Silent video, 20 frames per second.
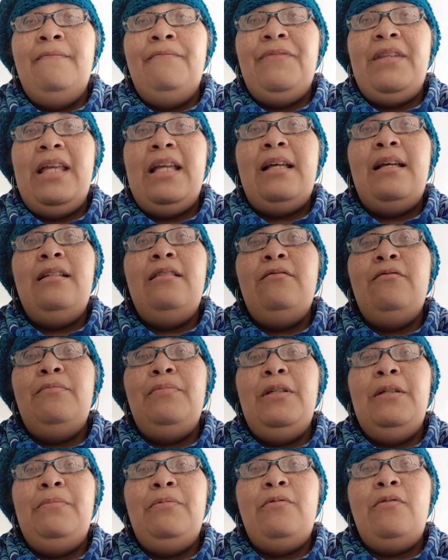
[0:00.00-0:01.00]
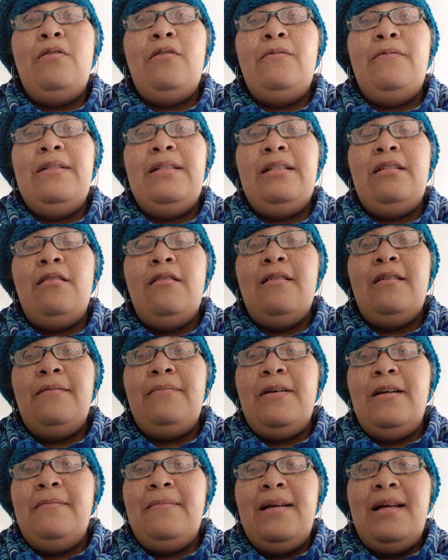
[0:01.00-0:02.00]
like, I know people always talk
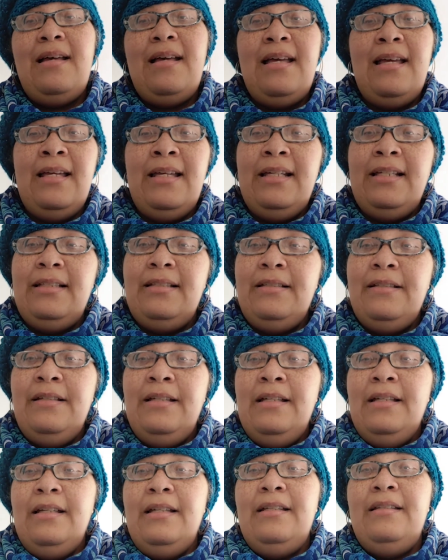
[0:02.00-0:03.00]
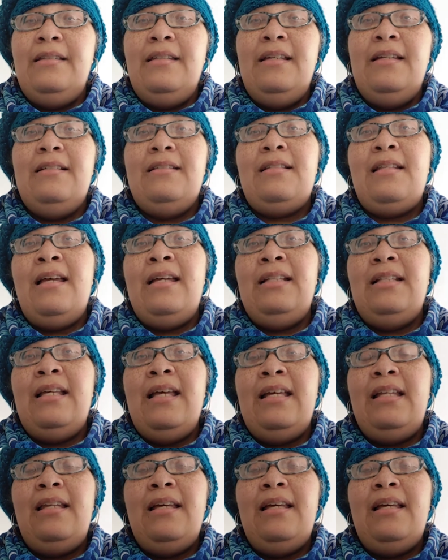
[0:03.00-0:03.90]
about my height and things like that.